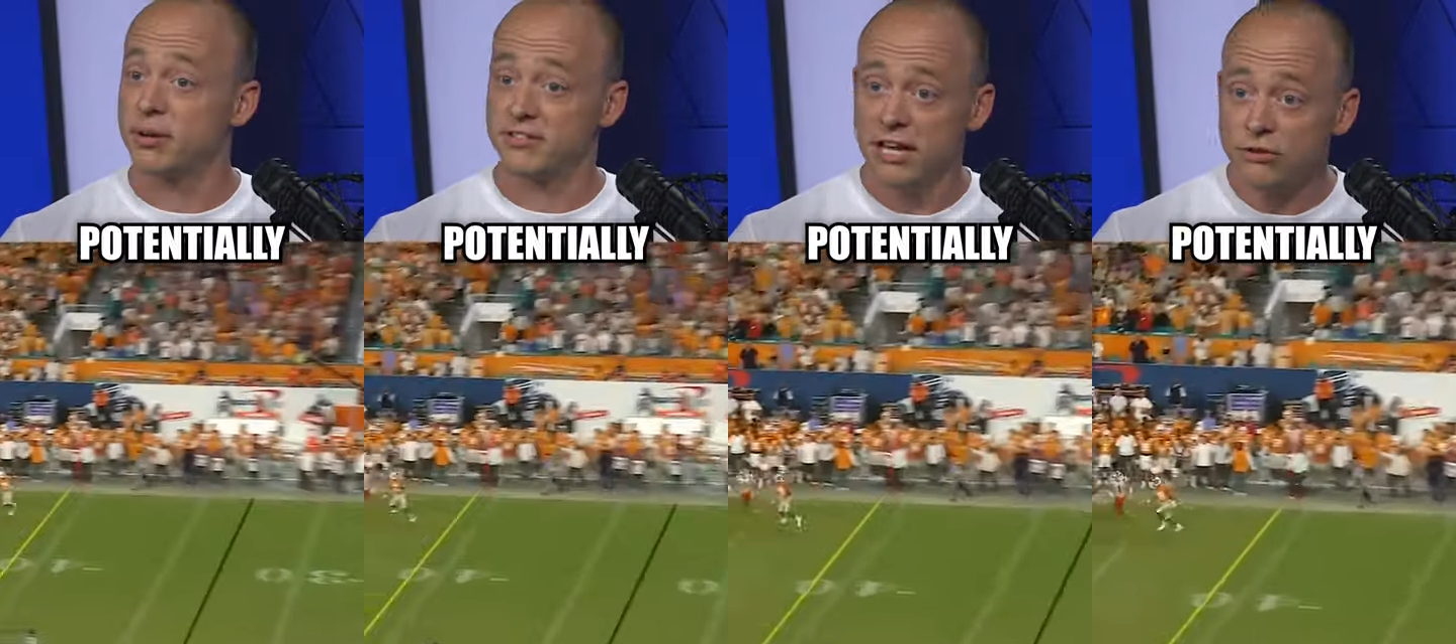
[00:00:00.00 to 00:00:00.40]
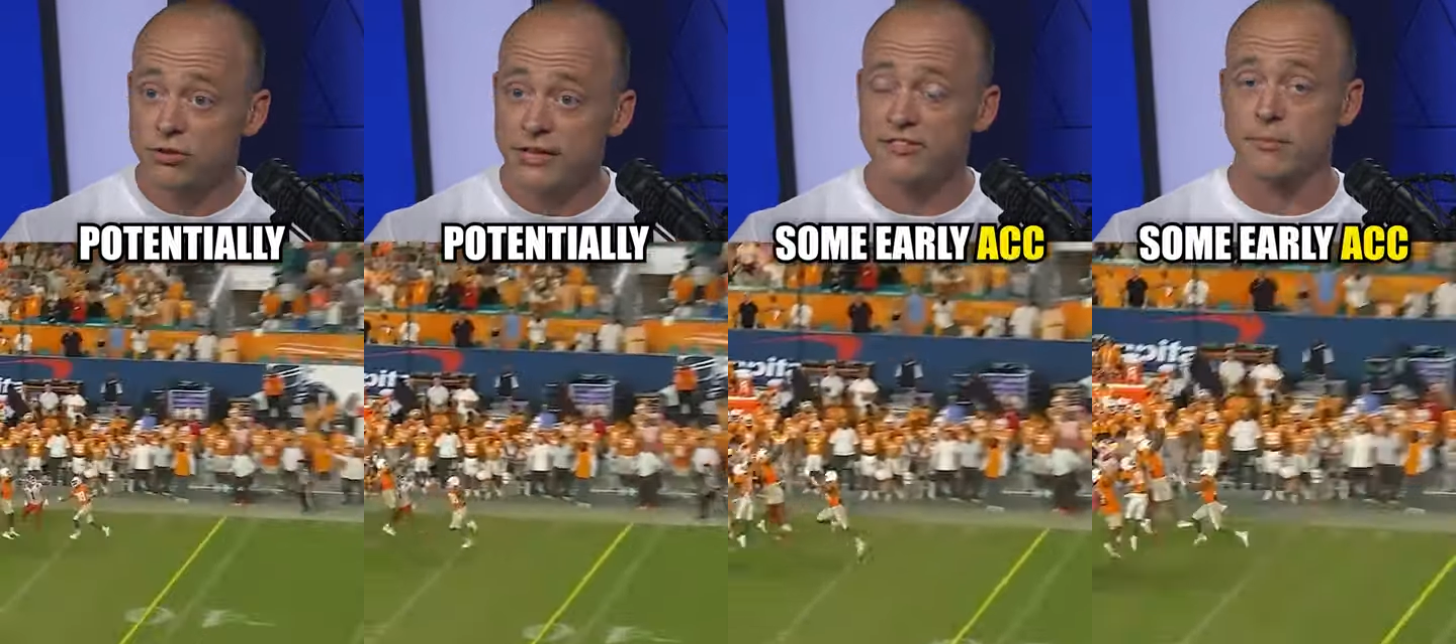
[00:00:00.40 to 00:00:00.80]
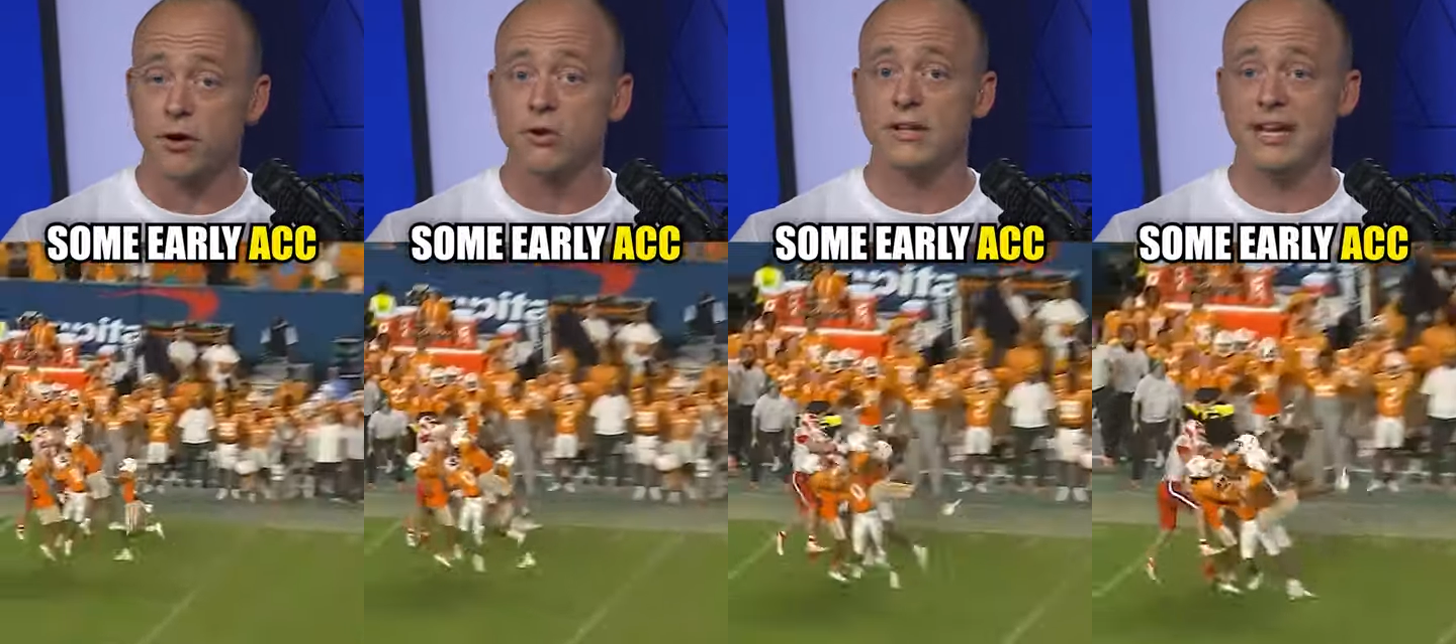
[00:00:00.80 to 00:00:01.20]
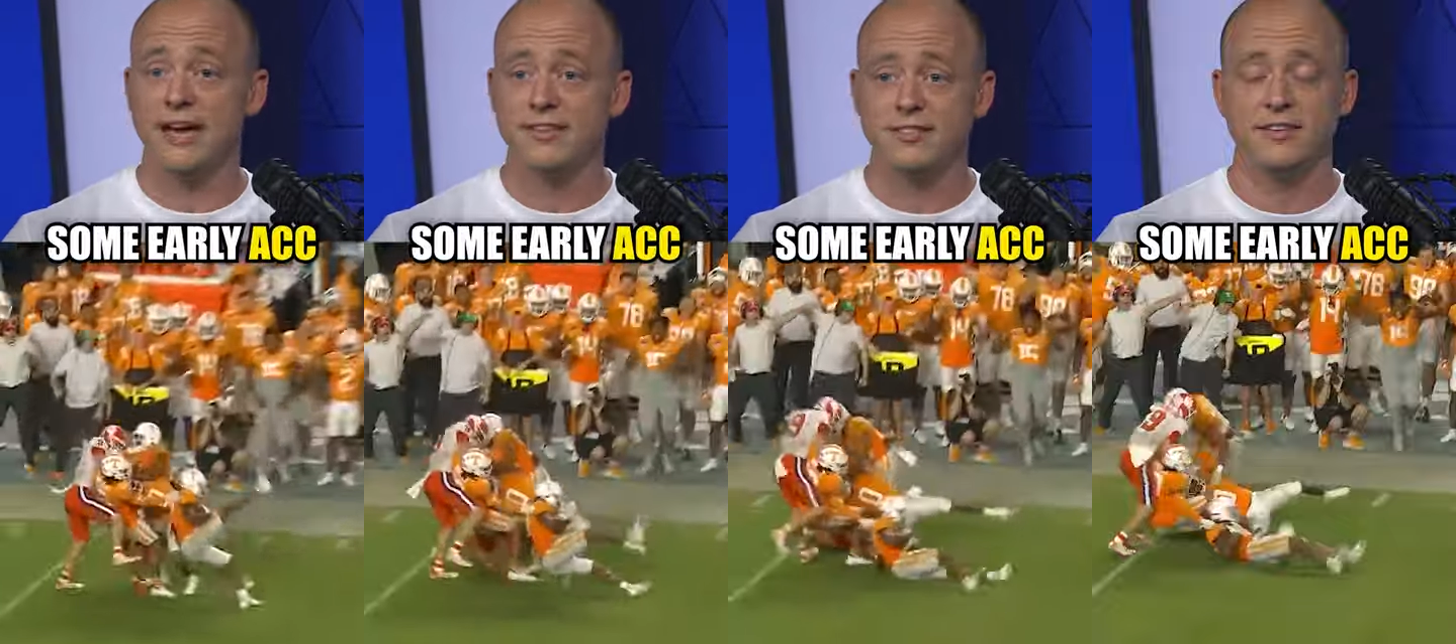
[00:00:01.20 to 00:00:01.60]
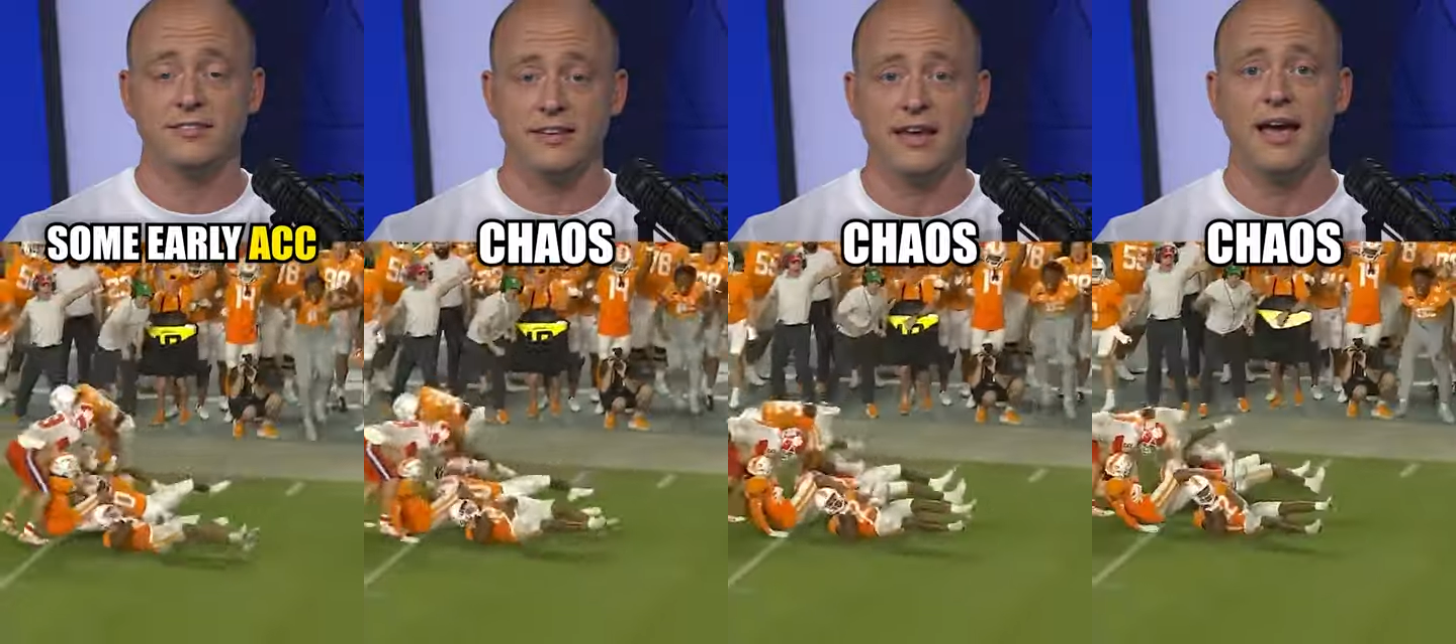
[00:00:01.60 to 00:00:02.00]
Potentially some early
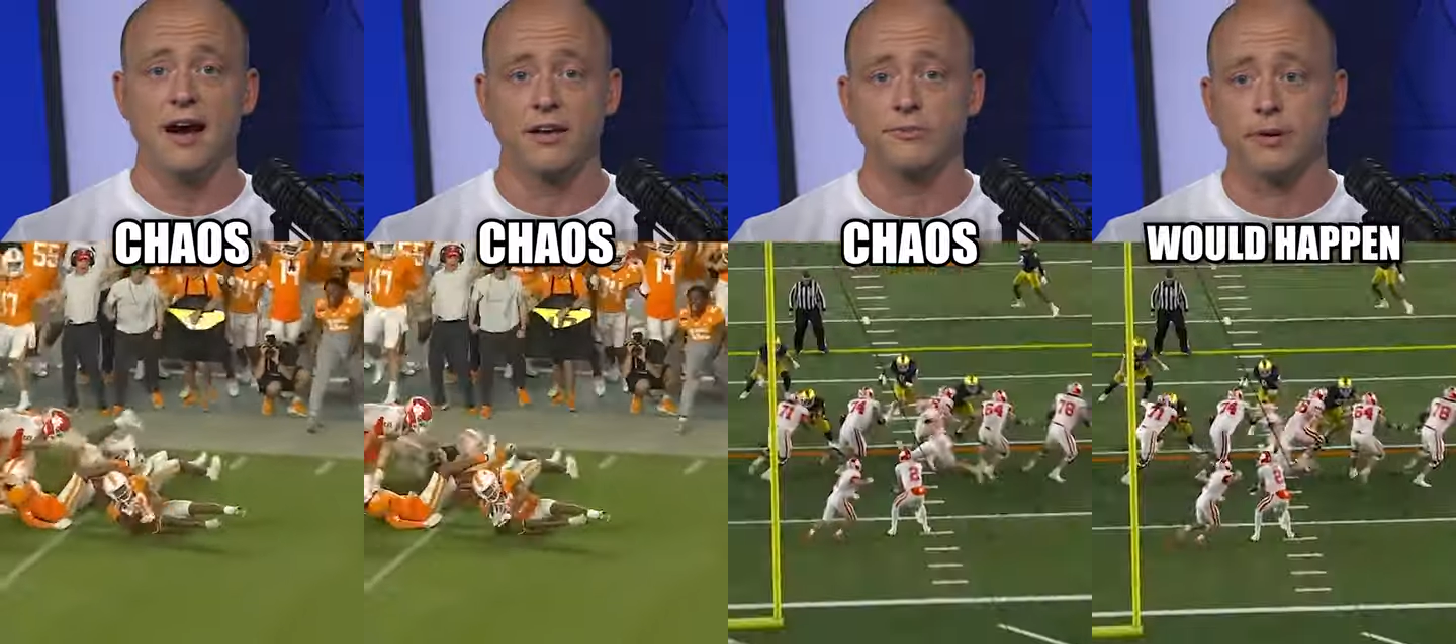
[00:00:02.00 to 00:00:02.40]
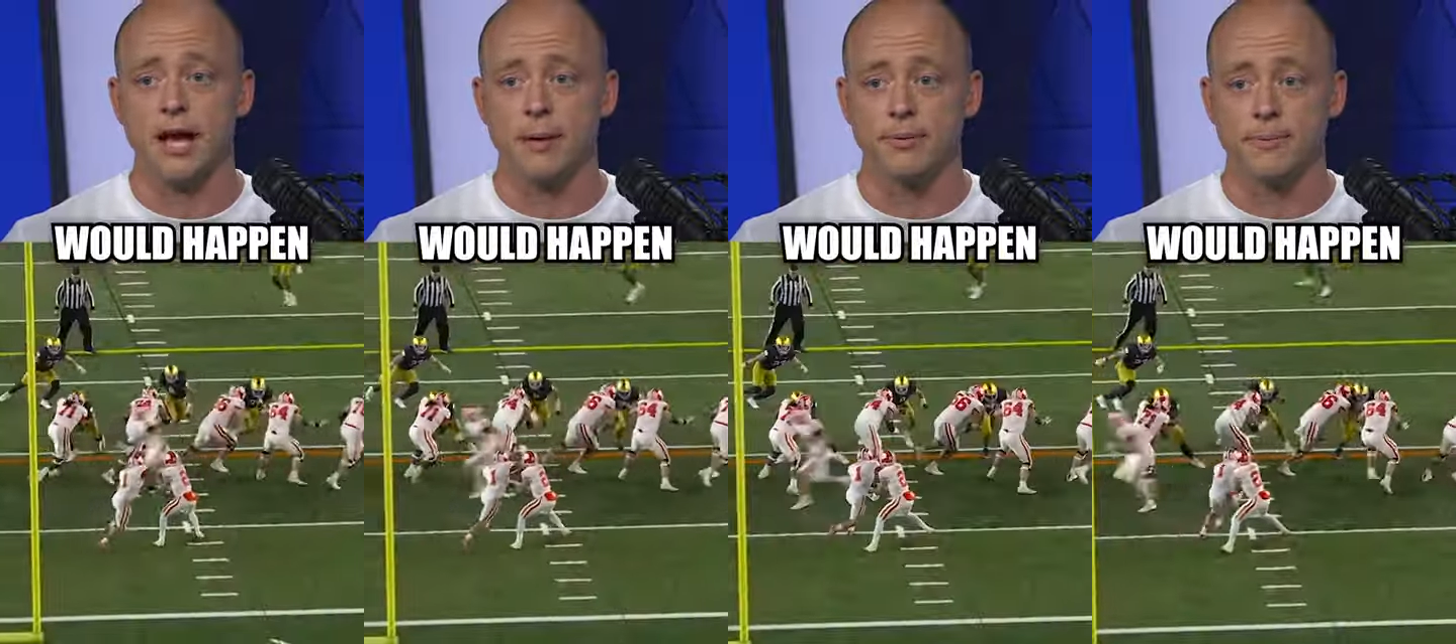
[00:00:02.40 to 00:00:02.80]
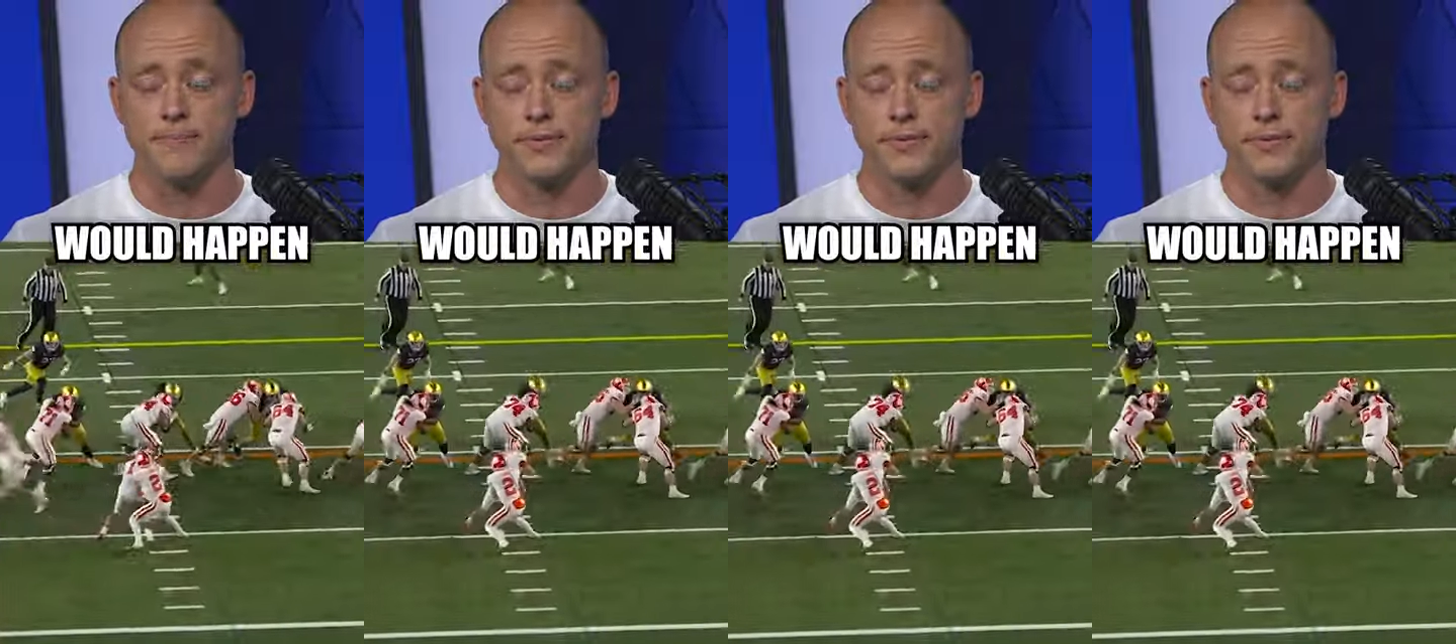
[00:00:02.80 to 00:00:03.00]
ACC chaos would happen.